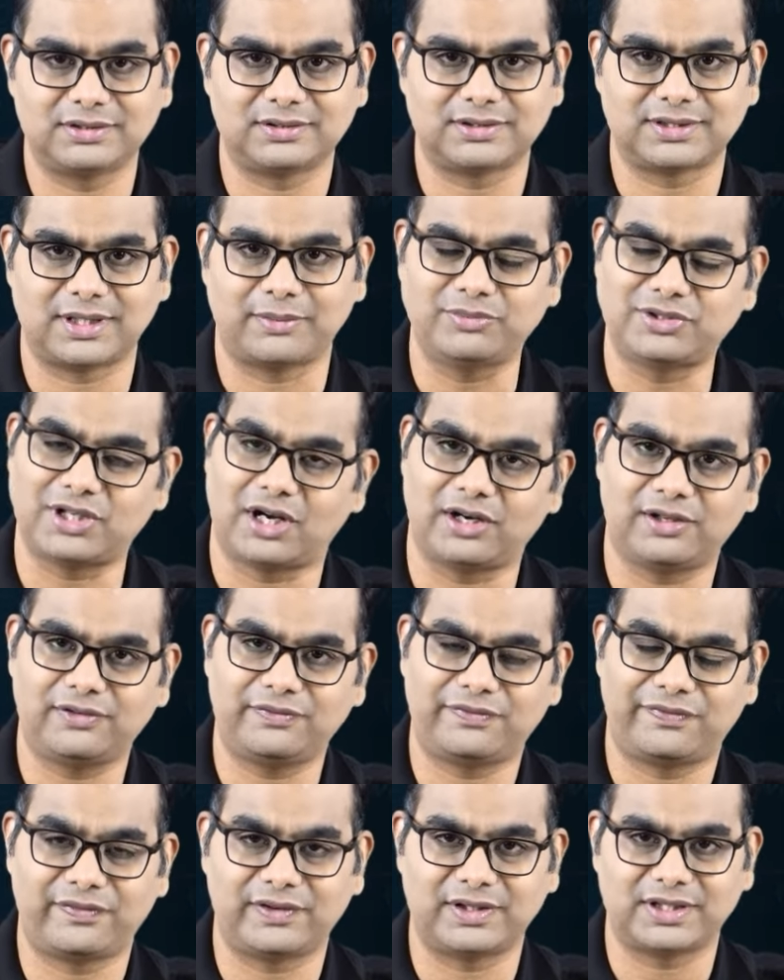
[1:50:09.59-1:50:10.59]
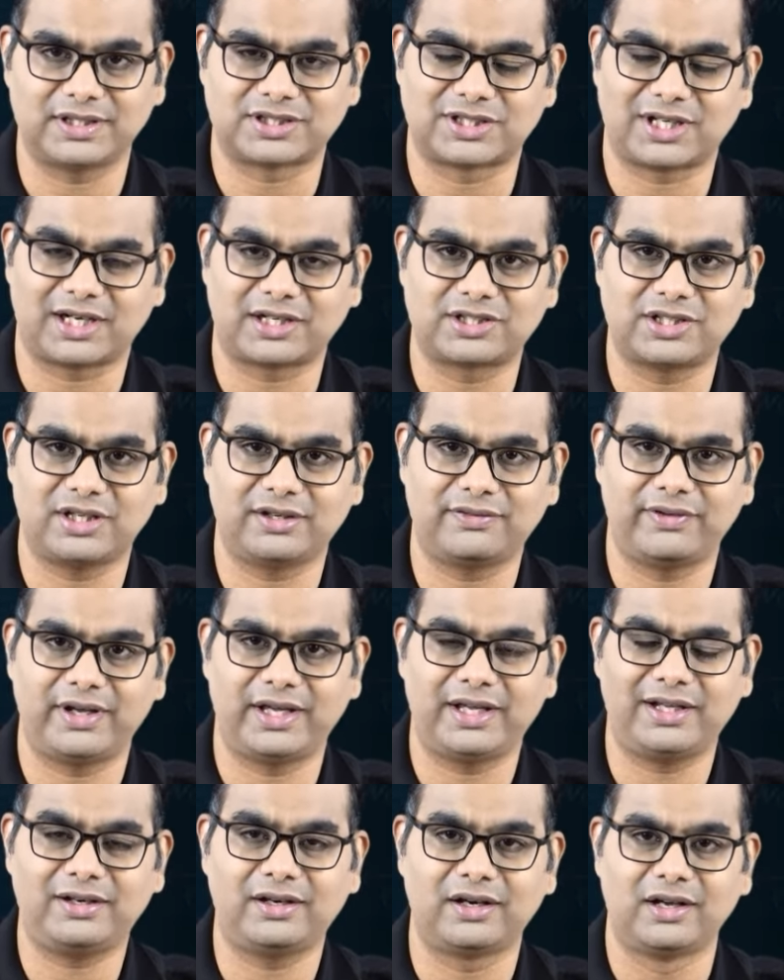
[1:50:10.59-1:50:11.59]
some sort of structure
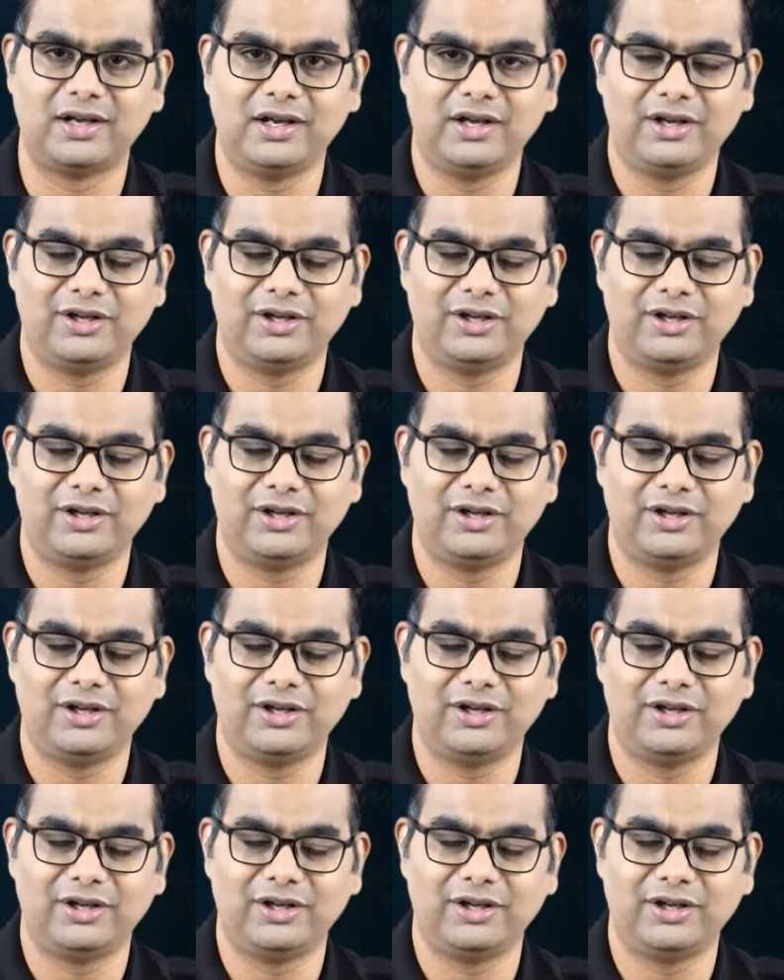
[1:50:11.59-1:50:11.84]
where